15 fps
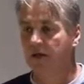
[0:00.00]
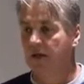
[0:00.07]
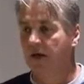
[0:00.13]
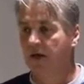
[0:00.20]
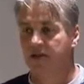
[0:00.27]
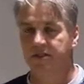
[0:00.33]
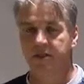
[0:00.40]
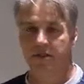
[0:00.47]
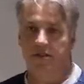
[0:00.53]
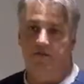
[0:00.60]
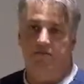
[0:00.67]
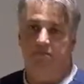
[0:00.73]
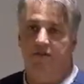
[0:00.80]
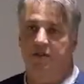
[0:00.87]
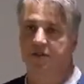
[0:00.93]
until
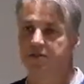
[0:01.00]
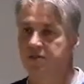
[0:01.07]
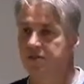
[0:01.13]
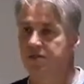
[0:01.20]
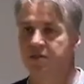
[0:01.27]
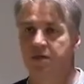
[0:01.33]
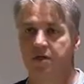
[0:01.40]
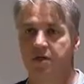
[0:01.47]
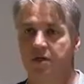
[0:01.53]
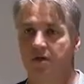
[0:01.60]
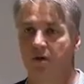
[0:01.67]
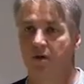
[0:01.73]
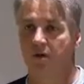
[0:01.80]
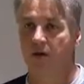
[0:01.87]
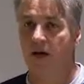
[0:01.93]
just a year
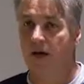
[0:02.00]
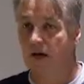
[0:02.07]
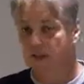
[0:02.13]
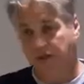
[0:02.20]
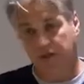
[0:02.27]
ago. I had the